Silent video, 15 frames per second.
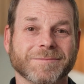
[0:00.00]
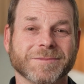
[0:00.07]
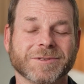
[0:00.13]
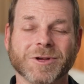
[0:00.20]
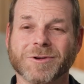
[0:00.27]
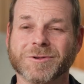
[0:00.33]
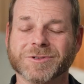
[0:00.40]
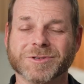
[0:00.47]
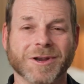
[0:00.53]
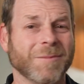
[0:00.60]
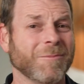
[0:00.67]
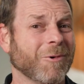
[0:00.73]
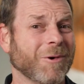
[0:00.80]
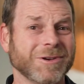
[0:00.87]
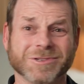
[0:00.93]
So
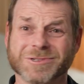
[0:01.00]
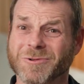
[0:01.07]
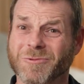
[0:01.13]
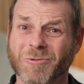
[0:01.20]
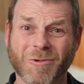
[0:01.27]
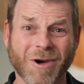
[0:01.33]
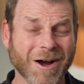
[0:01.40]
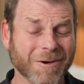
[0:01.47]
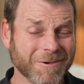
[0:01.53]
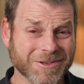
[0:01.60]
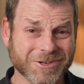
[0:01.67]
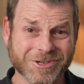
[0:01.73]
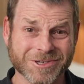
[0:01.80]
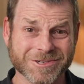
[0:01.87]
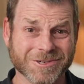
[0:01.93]
number one, just walk with
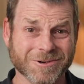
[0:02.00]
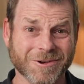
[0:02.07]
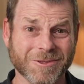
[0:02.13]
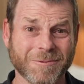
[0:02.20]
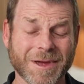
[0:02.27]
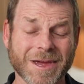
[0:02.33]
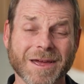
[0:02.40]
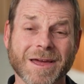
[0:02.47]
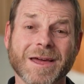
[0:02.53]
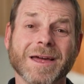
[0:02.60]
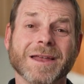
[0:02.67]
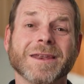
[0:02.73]
Jesus during the week.